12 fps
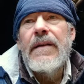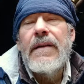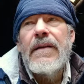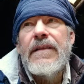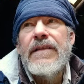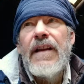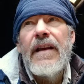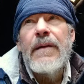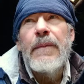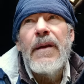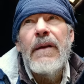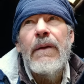it's
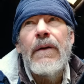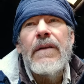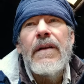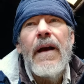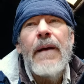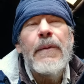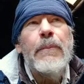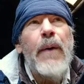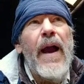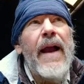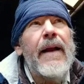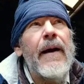taken me a long time to
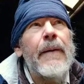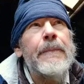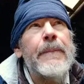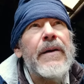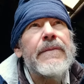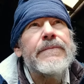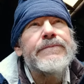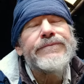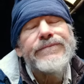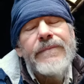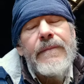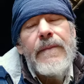pack up, but
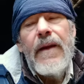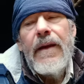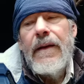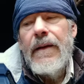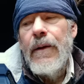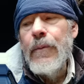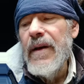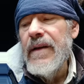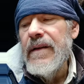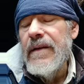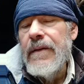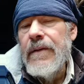no
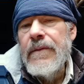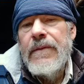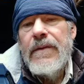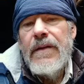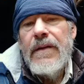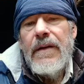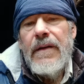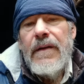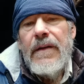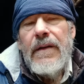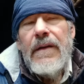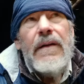big deal.
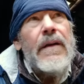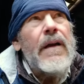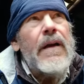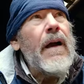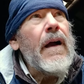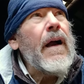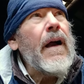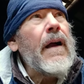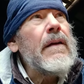Uh,